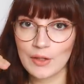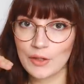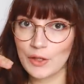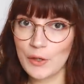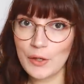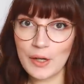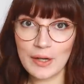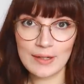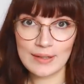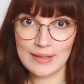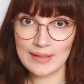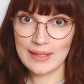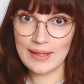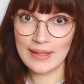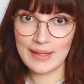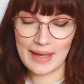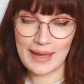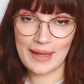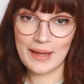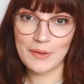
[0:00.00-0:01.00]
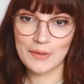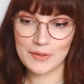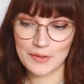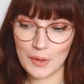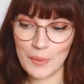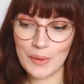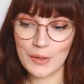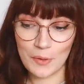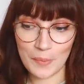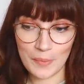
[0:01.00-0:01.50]
You can't see the chaos
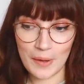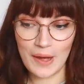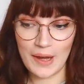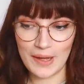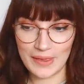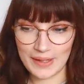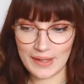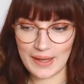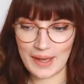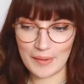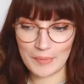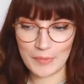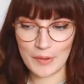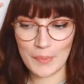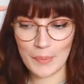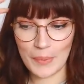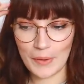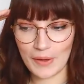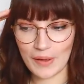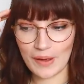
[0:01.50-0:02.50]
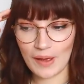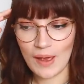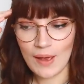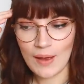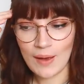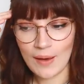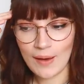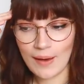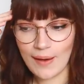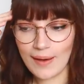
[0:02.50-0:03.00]
going on behind the camera, but
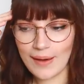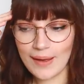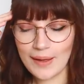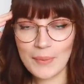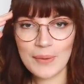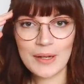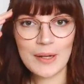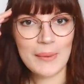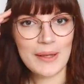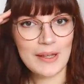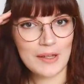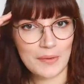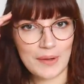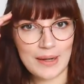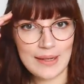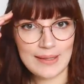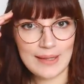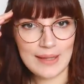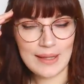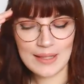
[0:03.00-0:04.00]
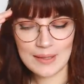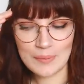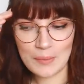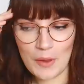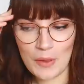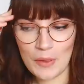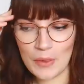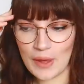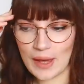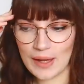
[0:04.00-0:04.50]
I went a bit crazy this
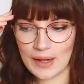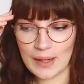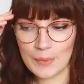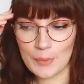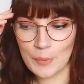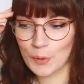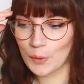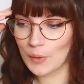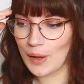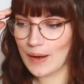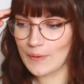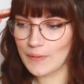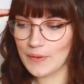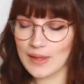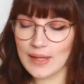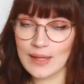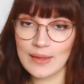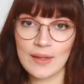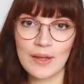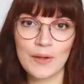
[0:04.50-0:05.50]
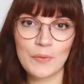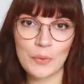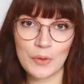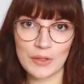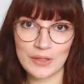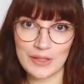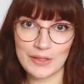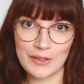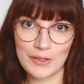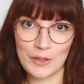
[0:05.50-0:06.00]
month and I bought everything that I've
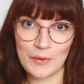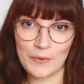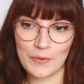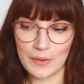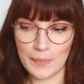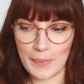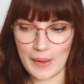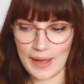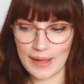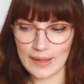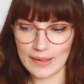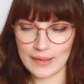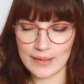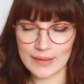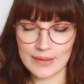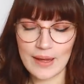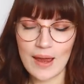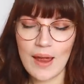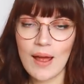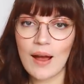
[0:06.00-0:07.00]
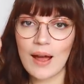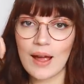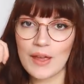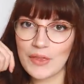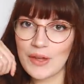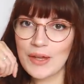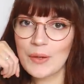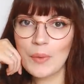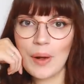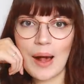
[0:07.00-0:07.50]
wanted to for the pets. I
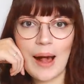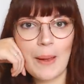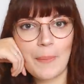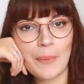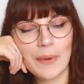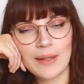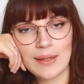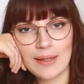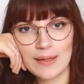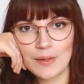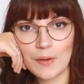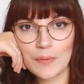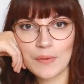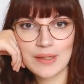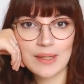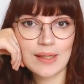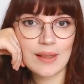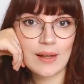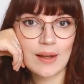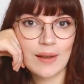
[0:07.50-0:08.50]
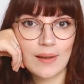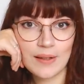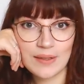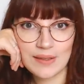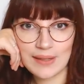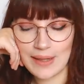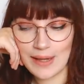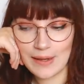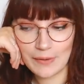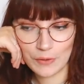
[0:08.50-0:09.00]
think what happened is, obviously the
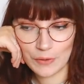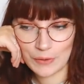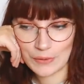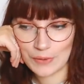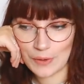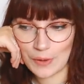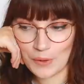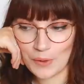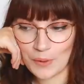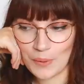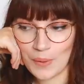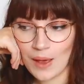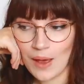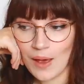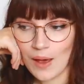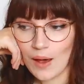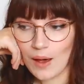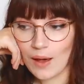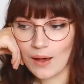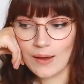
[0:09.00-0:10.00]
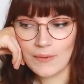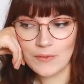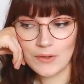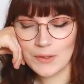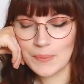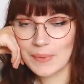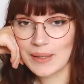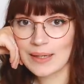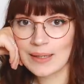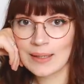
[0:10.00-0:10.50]
last year or so, I've
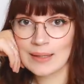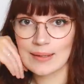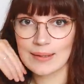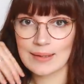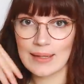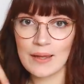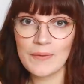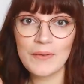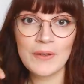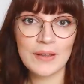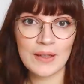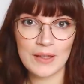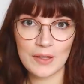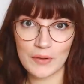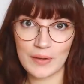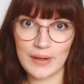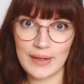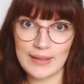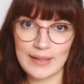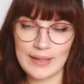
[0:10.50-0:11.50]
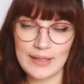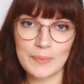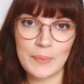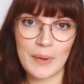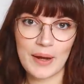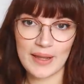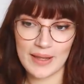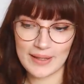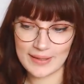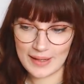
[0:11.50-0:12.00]
just been saving like crazy to
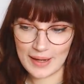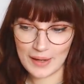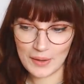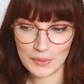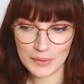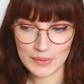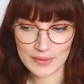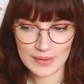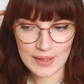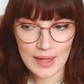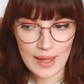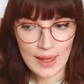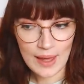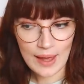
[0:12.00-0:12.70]
buy this house.